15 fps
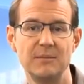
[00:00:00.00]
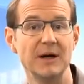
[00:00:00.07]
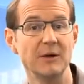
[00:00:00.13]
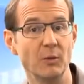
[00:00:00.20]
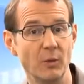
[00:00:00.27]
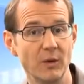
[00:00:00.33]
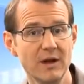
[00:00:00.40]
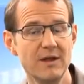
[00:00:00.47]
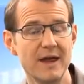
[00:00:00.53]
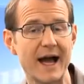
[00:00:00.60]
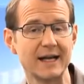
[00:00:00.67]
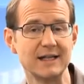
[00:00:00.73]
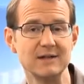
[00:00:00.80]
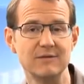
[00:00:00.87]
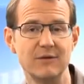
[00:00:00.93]
But with
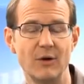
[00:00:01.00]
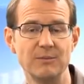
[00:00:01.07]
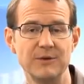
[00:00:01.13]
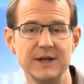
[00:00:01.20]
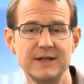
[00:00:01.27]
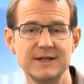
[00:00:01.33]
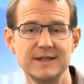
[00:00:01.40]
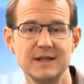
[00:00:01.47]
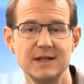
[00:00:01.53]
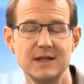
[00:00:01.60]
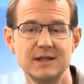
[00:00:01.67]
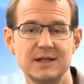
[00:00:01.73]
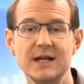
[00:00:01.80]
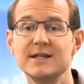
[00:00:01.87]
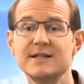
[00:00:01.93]
active optics,
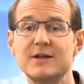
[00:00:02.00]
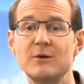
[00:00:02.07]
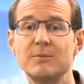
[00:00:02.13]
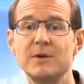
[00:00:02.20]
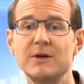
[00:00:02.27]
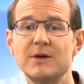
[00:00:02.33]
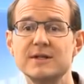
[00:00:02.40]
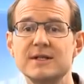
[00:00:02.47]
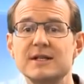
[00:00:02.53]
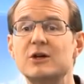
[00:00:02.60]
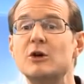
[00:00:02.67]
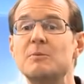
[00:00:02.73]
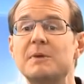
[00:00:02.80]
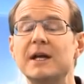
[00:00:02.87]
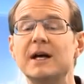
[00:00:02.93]
telescope mirrors
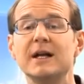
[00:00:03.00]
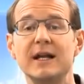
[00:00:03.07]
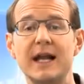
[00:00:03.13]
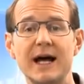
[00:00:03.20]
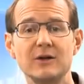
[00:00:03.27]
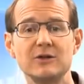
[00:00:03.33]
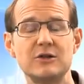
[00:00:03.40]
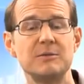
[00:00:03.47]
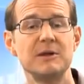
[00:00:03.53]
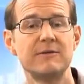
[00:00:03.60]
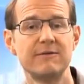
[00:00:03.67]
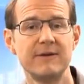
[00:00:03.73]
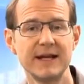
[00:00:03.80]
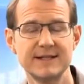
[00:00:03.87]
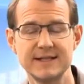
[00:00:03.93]
could be allowed to be
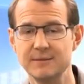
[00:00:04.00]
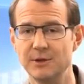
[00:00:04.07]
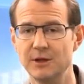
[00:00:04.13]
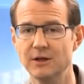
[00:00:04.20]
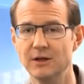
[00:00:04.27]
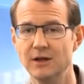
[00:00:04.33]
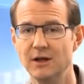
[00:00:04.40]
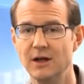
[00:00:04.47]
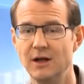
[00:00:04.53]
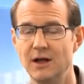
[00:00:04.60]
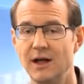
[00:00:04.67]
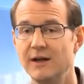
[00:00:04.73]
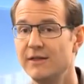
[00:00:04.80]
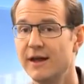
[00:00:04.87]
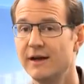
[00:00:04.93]
flexible
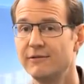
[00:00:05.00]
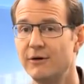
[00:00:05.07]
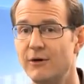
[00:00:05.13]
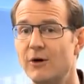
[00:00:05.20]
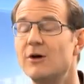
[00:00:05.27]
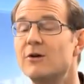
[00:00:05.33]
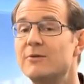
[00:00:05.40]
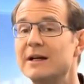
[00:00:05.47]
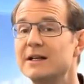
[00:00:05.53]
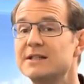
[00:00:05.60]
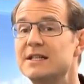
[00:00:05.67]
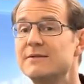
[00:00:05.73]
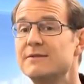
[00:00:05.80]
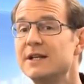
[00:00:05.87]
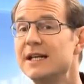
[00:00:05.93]
and therefore
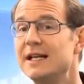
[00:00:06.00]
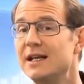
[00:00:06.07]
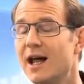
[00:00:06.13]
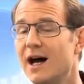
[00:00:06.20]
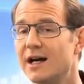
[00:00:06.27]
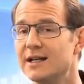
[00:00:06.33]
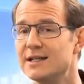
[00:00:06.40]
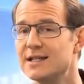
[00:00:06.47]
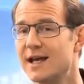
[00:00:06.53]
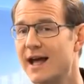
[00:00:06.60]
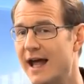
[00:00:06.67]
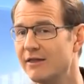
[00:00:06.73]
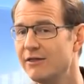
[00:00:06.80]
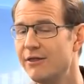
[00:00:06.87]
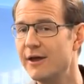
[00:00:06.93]
relatively light
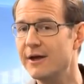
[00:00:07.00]
and